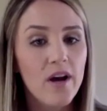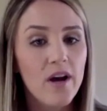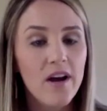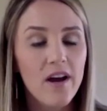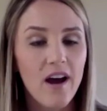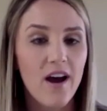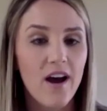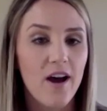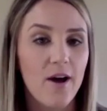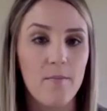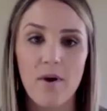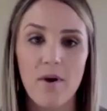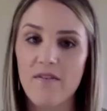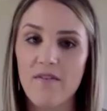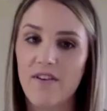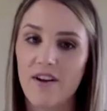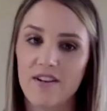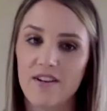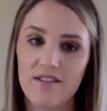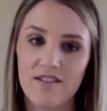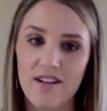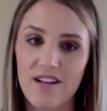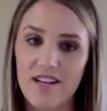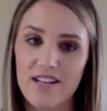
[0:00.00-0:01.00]
I've
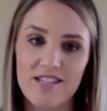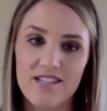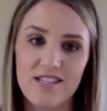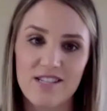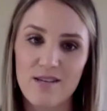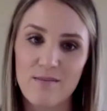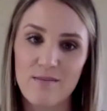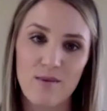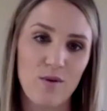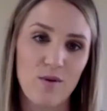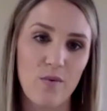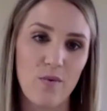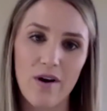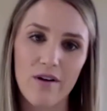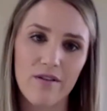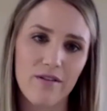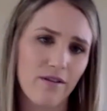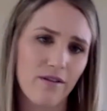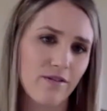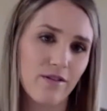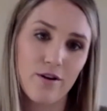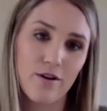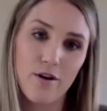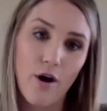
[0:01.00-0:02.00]
had clients see me while they're
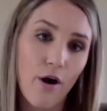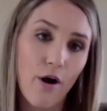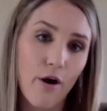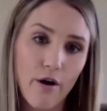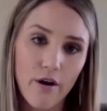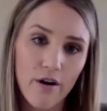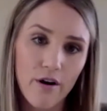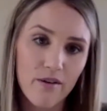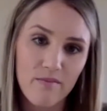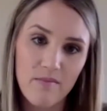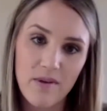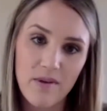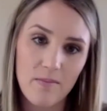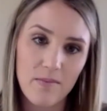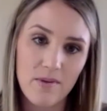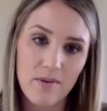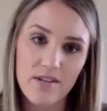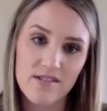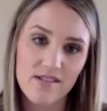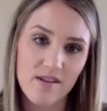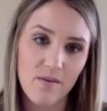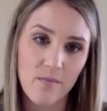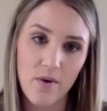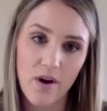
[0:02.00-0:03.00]
in the car, maybe
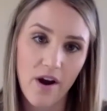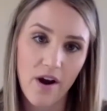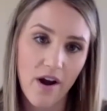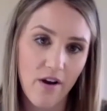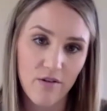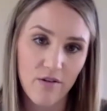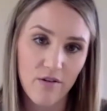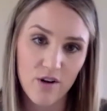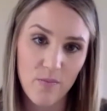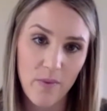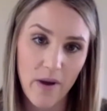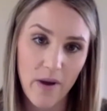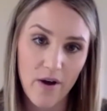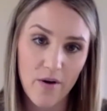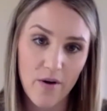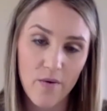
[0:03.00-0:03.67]
somewhere out and about.